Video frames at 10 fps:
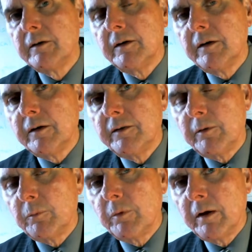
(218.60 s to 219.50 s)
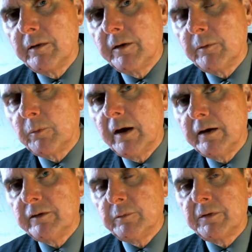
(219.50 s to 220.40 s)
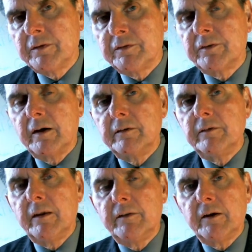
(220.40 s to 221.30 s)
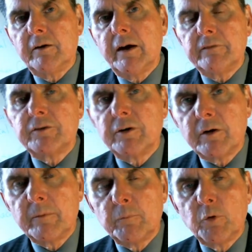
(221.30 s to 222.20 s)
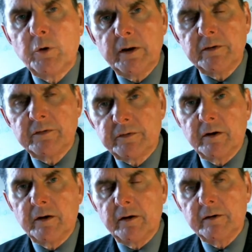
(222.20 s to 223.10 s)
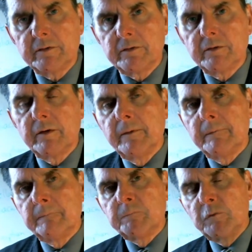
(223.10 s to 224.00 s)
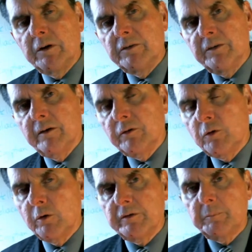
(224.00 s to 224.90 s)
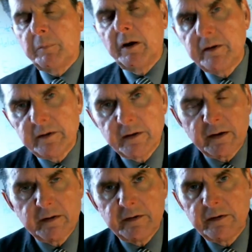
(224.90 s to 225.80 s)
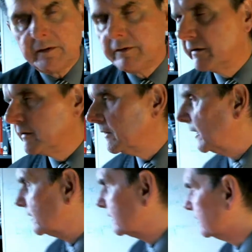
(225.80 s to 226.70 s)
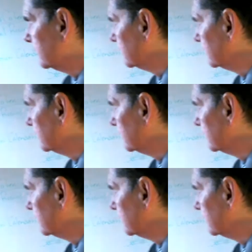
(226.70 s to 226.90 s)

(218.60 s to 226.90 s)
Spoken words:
that rise with the sun thereafter are morning stars. There's a corresponding idea of the heliacal